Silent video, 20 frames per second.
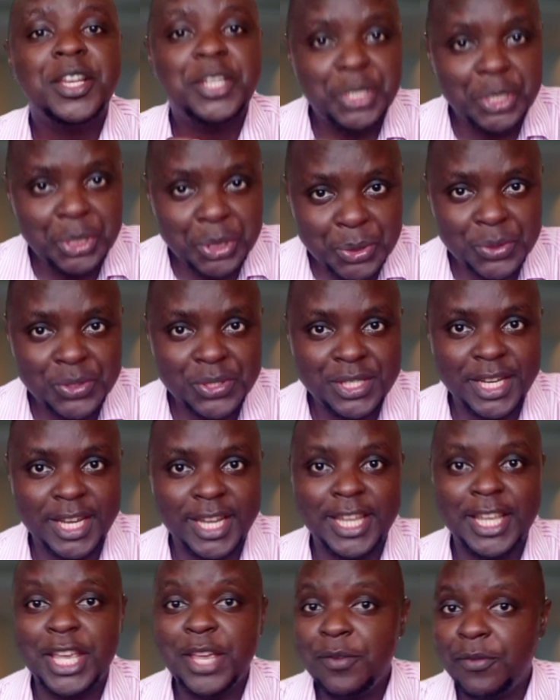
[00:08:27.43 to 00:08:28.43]

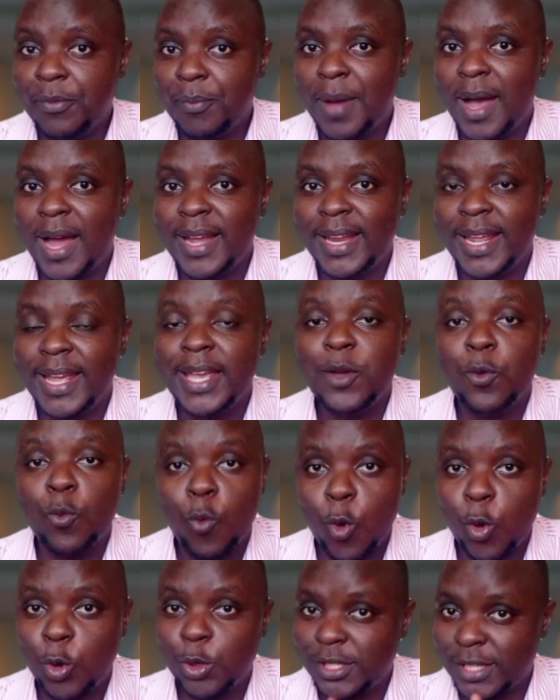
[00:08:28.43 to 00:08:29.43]
Tuesday if Monday
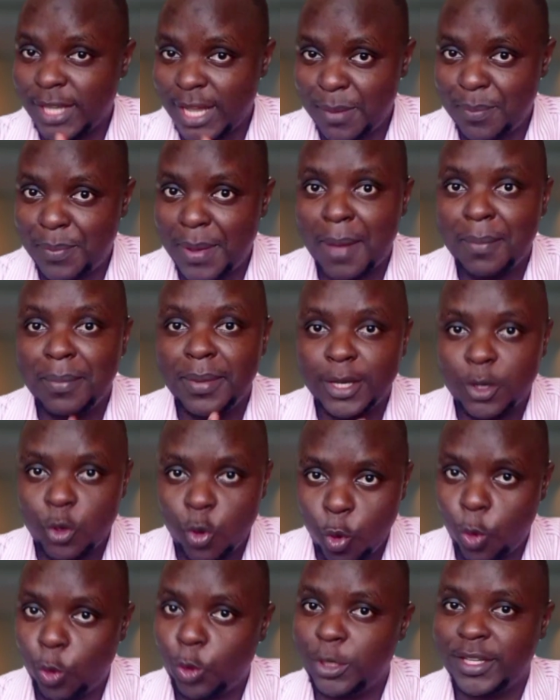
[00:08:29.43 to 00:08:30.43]
was a public
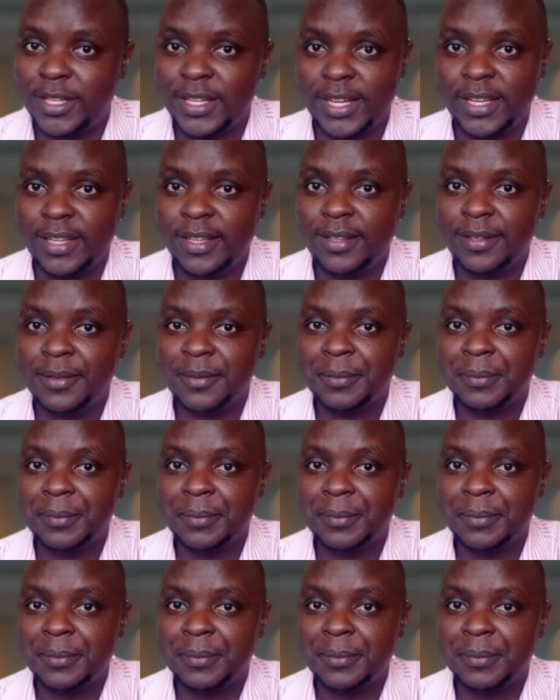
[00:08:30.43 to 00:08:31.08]
holiday.